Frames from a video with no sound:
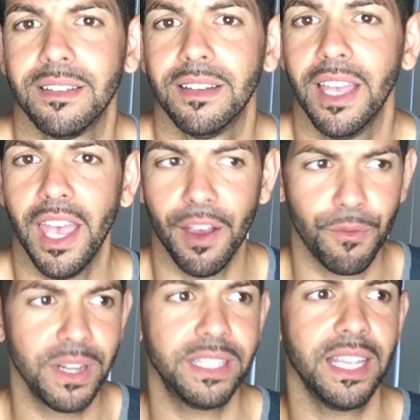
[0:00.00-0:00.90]

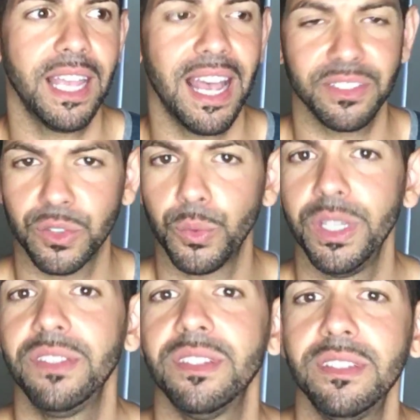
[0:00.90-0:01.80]
Everything has a
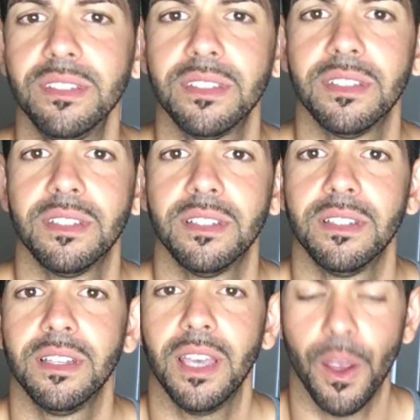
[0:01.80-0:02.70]
reason.
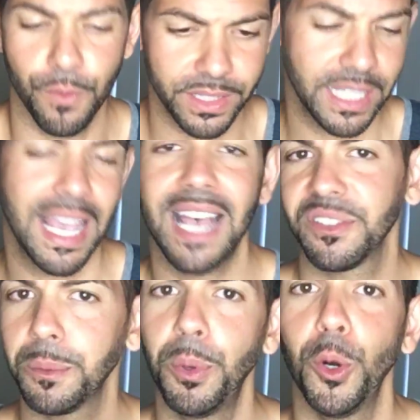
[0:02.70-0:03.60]
Everything has a
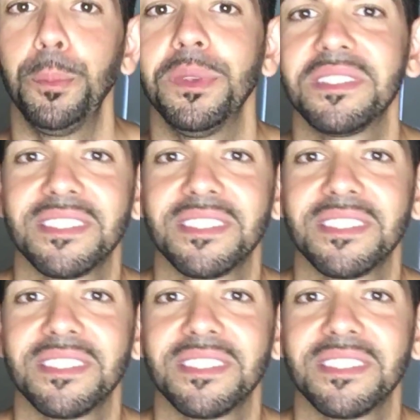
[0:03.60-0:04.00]
purpose.